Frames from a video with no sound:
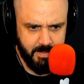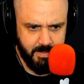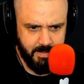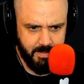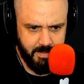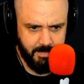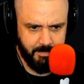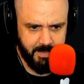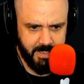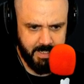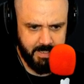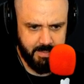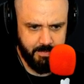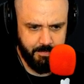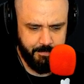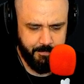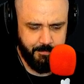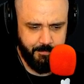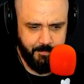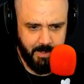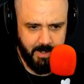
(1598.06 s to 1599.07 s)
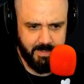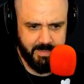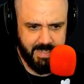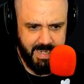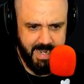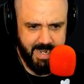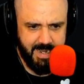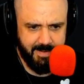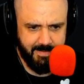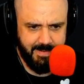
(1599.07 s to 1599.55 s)
I'm getting Lost the fuck
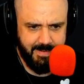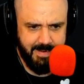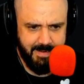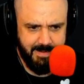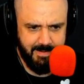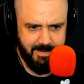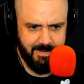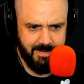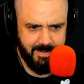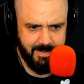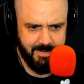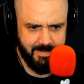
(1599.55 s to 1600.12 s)
out of here.